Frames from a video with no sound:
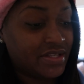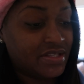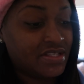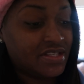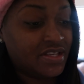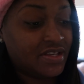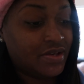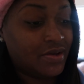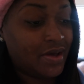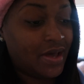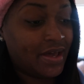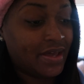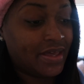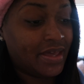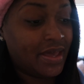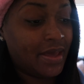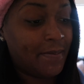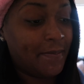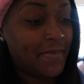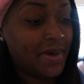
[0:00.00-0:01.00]
until I
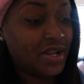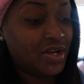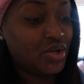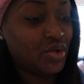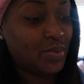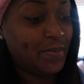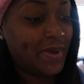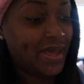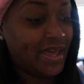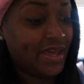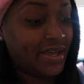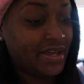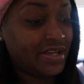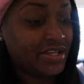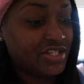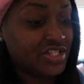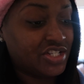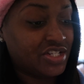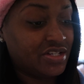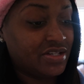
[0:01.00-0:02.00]
get my new
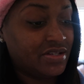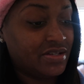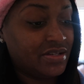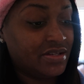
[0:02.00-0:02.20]
badge.